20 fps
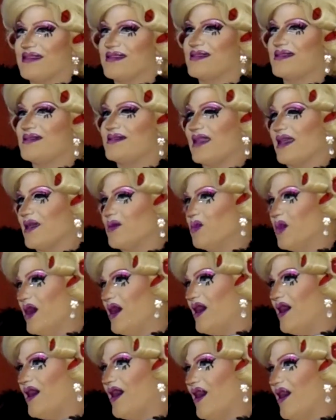like the
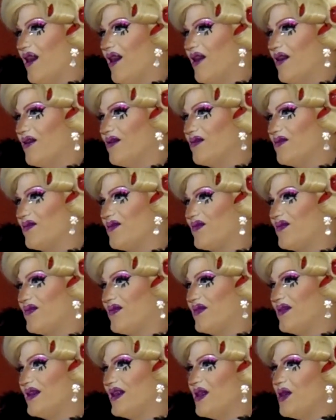stigma of
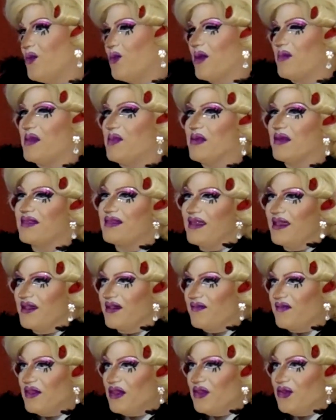what people
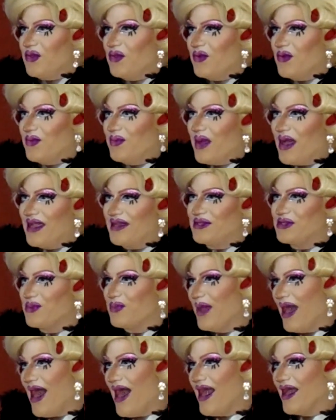think of you behind your
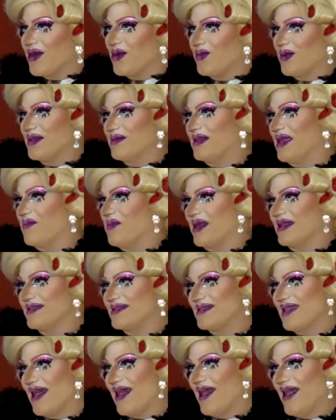back or what they
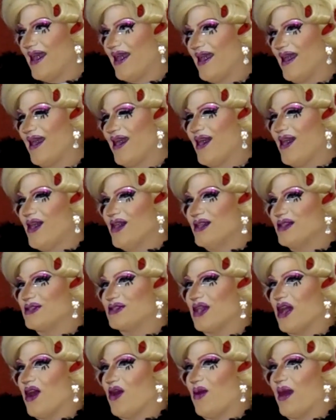might say.
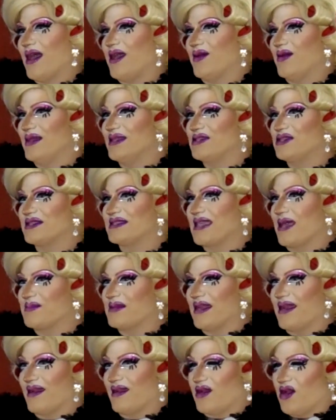So I always just
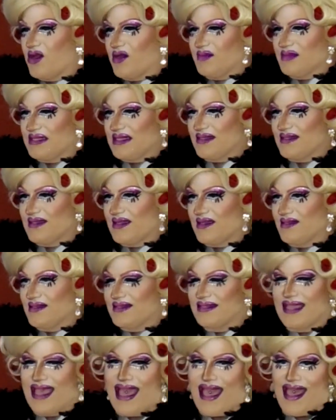kept it at an arm's
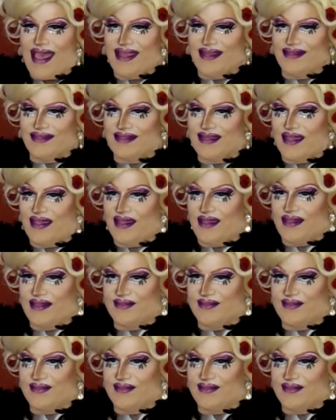distance. And